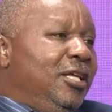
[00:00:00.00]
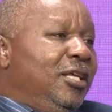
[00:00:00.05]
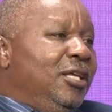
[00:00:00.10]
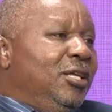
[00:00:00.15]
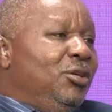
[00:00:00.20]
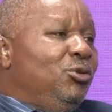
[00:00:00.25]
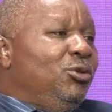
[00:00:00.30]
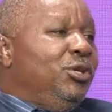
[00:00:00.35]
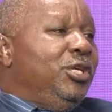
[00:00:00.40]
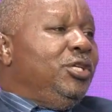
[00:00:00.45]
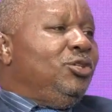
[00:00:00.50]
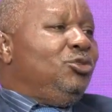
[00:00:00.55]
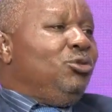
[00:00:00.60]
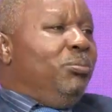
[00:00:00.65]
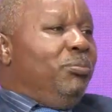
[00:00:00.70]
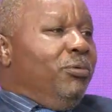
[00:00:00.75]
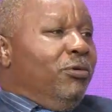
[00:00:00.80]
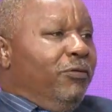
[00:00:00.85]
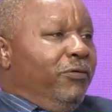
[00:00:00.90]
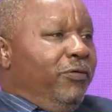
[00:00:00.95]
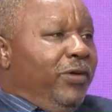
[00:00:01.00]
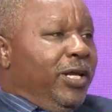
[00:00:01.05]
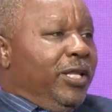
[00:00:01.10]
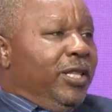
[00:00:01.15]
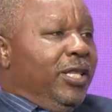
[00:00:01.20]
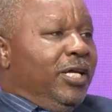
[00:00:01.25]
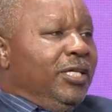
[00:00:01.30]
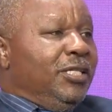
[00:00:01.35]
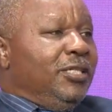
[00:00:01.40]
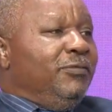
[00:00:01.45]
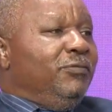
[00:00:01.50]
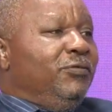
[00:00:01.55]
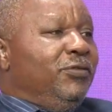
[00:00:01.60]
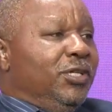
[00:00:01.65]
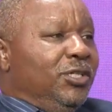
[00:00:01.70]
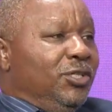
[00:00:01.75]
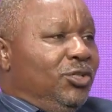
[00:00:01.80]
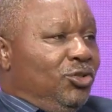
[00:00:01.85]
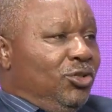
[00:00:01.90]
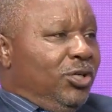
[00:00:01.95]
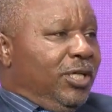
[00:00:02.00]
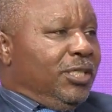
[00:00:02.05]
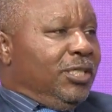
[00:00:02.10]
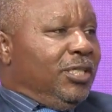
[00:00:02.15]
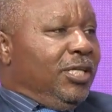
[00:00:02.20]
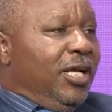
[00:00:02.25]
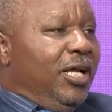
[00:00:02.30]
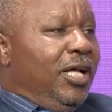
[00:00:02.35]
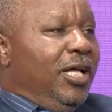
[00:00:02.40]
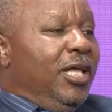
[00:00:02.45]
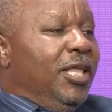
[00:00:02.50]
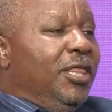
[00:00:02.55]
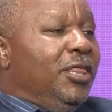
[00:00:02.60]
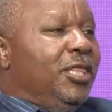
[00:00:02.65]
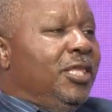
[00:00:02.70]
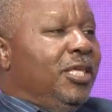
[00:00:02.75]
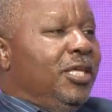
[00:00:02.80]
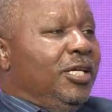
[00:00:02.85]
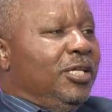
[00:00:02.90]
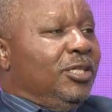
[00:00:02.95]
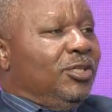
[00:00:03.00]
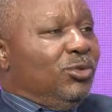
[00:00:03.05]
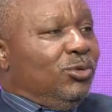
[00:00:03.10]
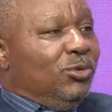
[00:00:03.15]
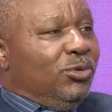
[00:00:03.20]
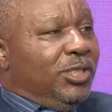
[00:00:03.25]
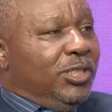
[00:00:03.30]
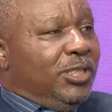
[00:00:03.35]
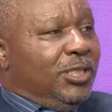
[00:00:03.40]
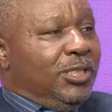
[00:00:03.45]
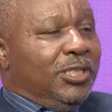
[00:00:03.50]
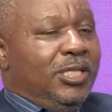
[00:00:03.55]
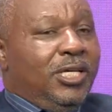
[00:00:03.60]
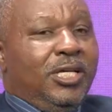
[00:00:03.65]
You need to provide that infrastructure, the resources.